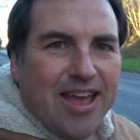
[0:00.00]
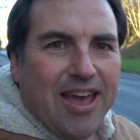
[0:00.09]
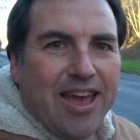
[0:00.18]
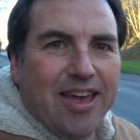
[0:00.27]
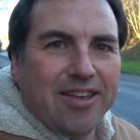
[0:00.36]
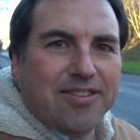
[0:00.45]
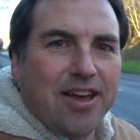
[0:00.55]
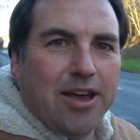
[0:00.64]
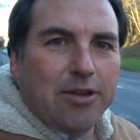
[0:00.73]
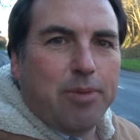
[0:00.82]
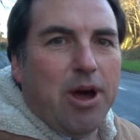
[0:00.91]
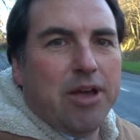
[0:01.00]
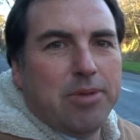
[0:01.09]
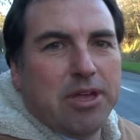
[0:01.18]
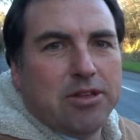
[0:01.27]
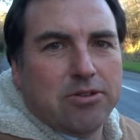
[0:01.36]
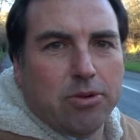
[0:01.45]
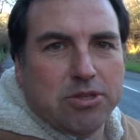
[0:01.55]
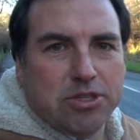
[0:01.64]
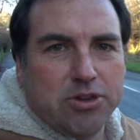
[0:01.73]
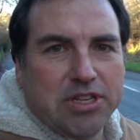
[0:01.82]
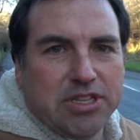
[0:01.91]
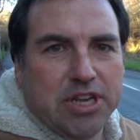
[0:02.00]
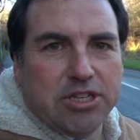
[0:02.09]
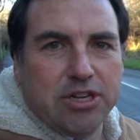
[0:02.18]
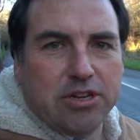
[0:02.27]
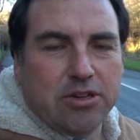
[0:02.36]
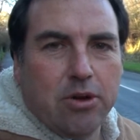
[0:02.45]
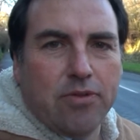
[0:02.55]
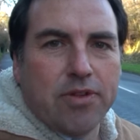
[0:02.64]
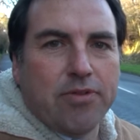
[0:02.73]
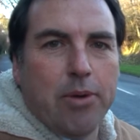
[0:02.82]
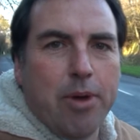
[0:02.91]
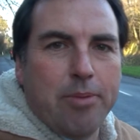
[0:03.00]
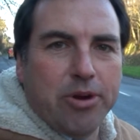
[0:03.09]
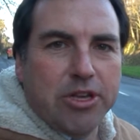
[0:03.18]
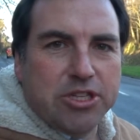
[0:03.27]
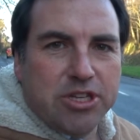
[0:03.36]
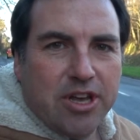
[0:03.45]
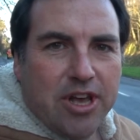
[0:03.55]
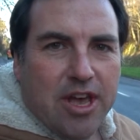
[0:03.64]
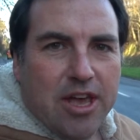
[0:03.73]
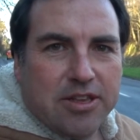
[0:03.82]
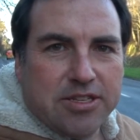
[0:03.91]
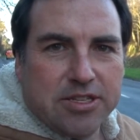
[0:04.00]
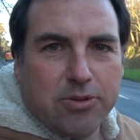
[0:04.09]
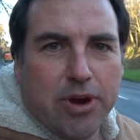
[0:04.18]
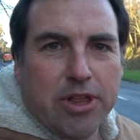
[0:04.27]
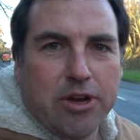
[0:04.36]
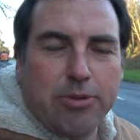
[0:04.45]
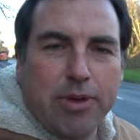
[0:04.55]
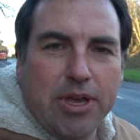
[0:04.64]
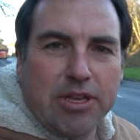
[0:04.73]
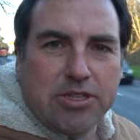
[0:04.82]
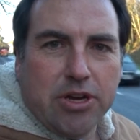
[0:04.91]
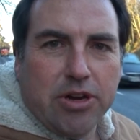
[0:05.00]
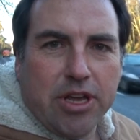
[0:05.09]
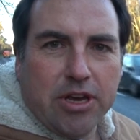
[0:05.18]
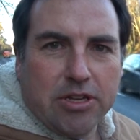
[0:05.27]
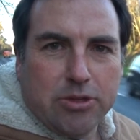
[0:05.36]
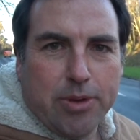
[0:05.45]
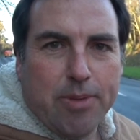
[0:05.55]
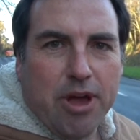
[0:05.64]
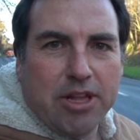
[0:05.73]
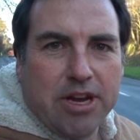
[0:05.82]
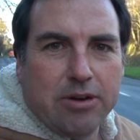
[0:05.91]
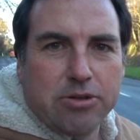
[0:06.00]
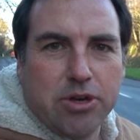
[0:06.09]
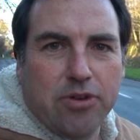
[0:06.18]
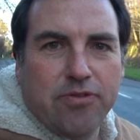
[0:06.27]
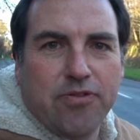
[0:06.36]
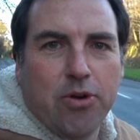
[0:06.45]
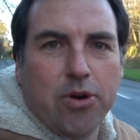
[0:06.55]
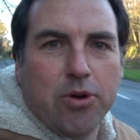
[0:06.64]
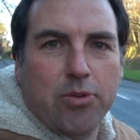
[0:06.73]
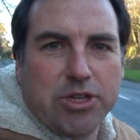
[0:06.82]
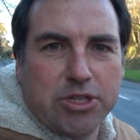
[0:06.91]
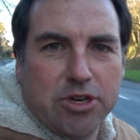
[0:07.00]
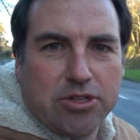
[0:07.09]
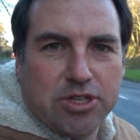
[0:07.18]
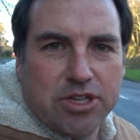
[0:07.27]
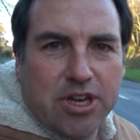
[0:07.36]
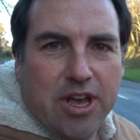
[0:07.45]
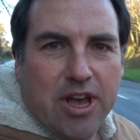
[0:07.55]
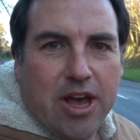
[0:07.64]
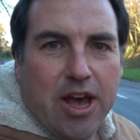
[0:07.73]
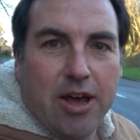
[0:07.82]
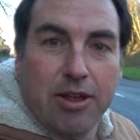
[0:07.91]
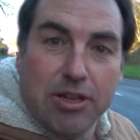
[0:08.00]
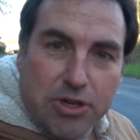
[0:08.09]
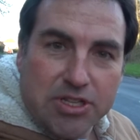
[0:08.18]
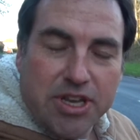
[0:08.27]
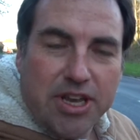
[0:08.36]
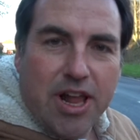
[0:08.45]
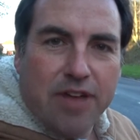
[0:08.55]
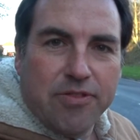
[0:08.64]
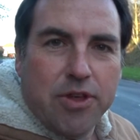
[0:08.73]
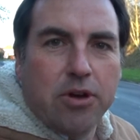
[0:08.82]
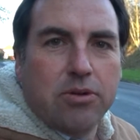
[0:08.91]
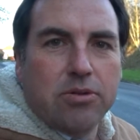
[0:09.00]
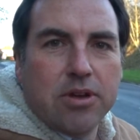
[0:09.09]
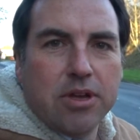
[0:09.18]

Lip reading: And behind me towards the train station and over the railway bridge. This is where they're going to be starting a 20 mile an hour zone for Whitchurch. Interestingly enough though,